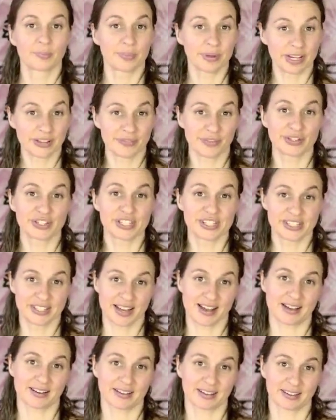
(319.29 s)
But if you're
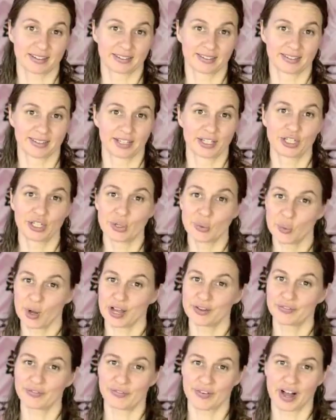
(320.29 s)
stuck, you
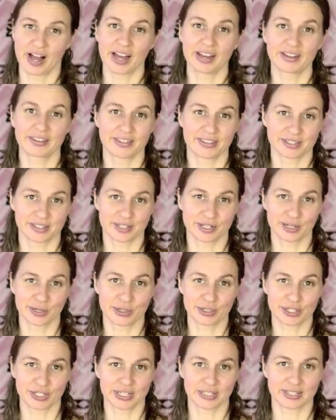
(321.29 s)
won't find the
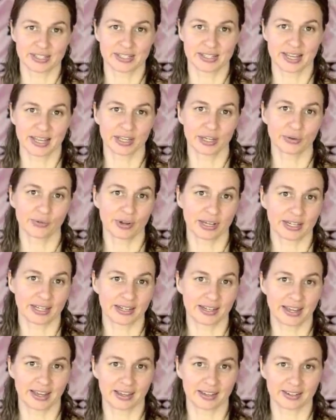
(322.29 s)
solutions that you
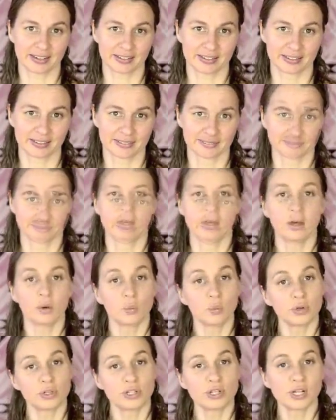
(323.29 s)
really need.
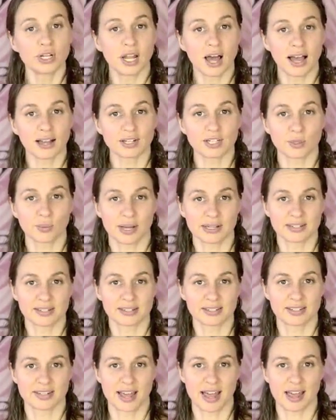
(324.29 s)
Would you like to
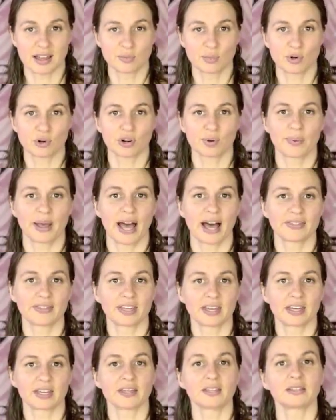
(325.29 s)
understand more about
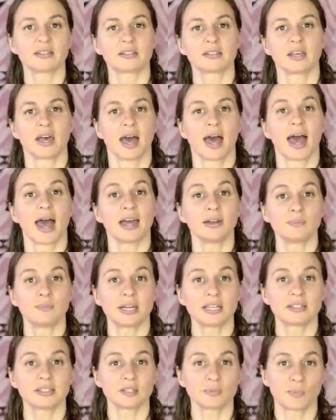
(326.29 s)
this and
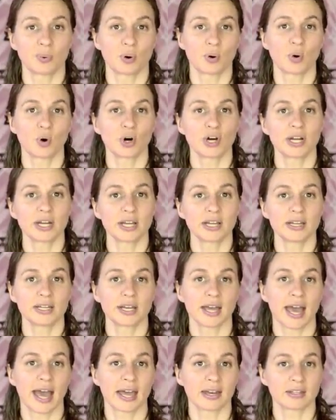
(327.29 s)
be
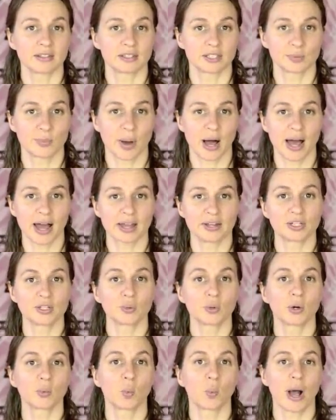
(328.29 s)
supported and inspired
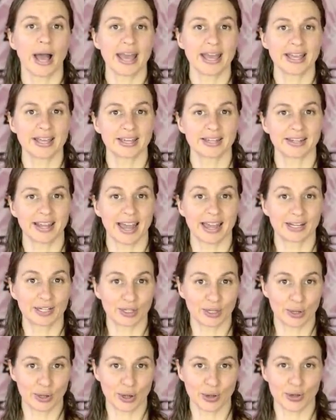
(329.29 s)
to awaken
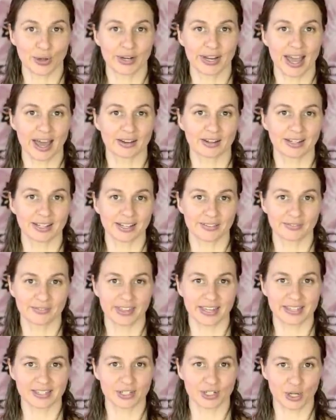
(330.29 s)
and learn how to live
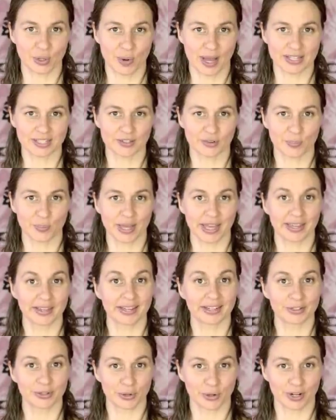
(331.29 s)
these new ways of
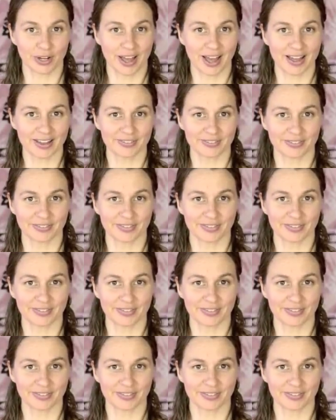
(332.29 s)
being in your life?